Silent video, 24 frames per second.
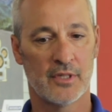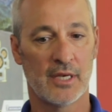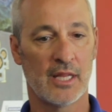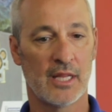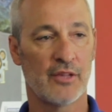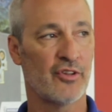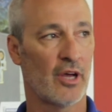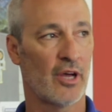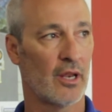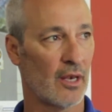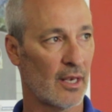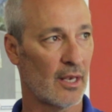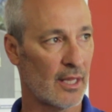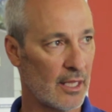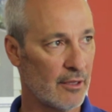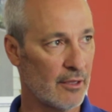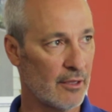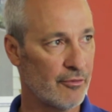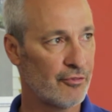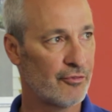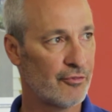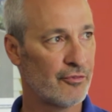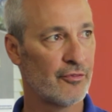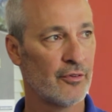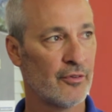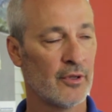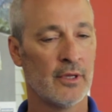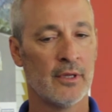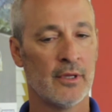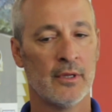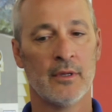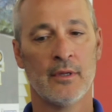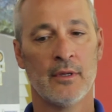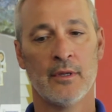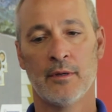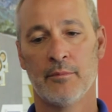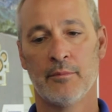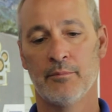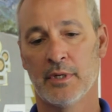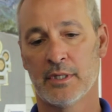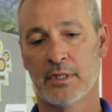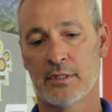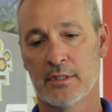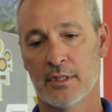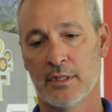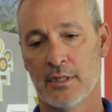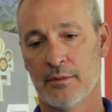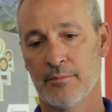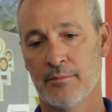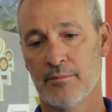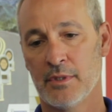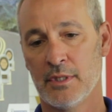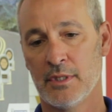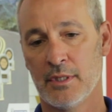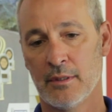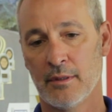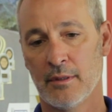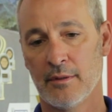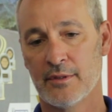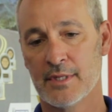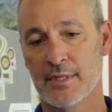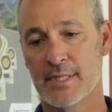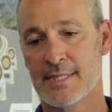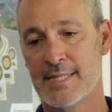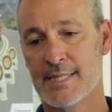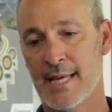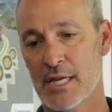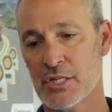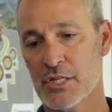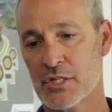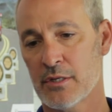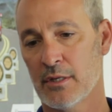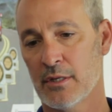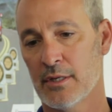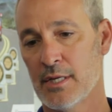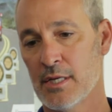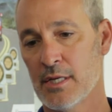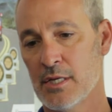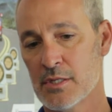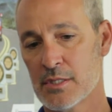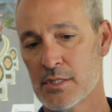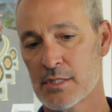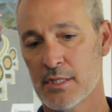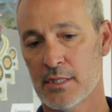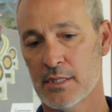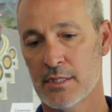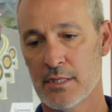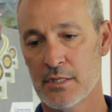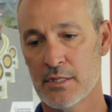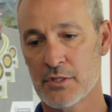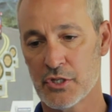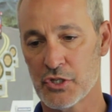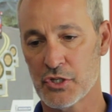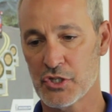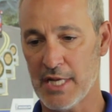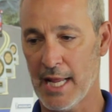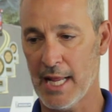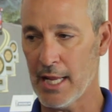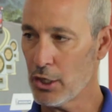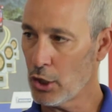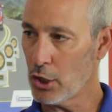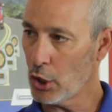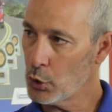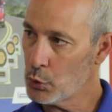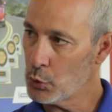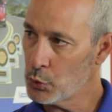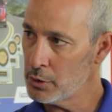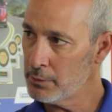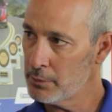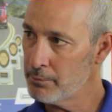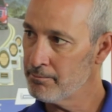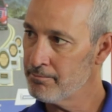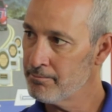the Nissan Leaf. But the Tesla is a standalone.